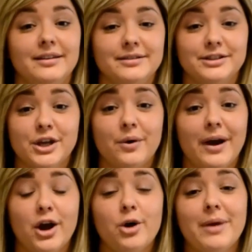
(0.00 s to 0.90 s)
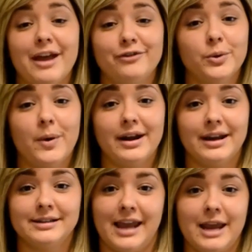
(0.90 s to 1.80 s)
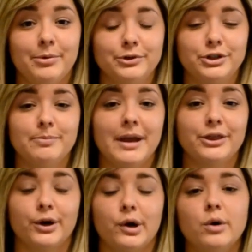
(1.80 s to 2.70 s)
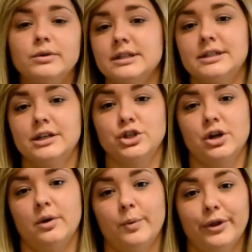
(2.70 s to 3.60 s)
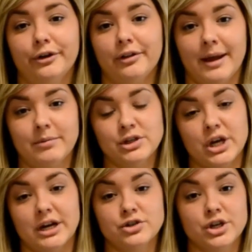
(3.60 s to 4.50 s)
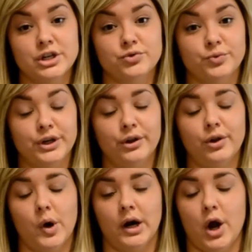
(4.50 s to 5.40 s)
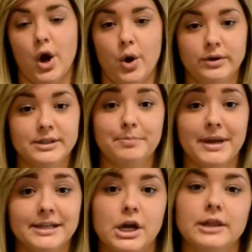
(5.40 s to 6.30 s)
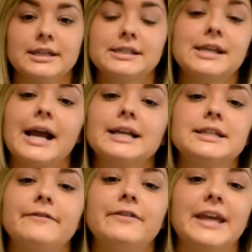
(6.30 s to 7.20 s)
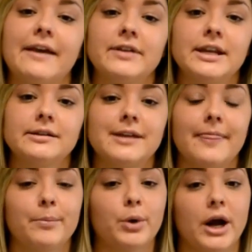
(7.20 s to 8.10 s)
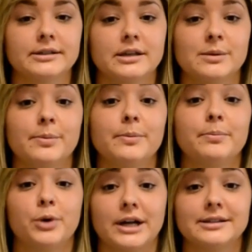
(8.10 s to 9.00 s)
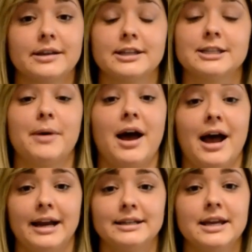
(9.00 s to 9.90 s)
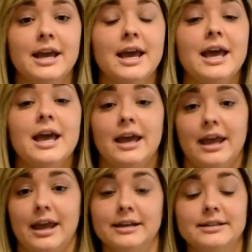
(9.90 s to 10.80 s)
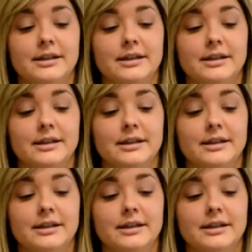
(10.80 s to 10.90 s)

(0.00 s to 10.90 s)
So I hope everyone is able to make their own decision on whether climate change is real or a hoax based on the scientific evidence and the processes behind it.